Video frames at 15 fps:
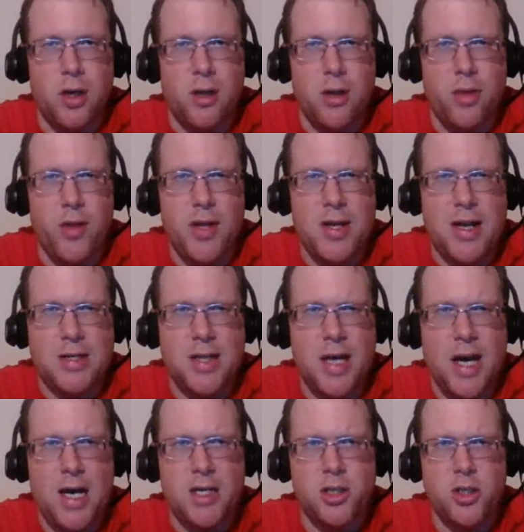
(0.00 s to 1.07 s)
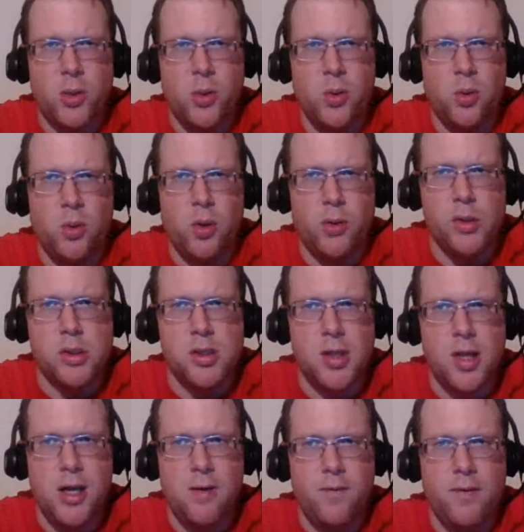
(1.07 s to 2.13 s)
I think it has the highest total on the
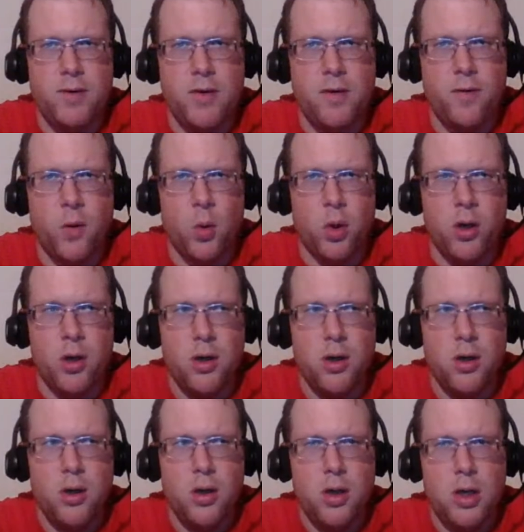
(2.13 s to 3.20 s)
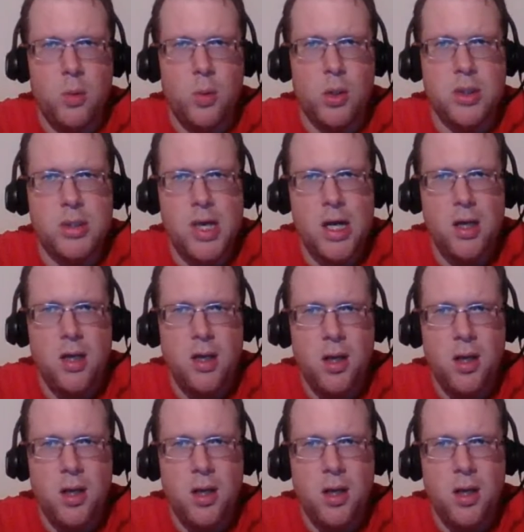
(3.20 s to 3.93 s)
slate, 54, I want to say.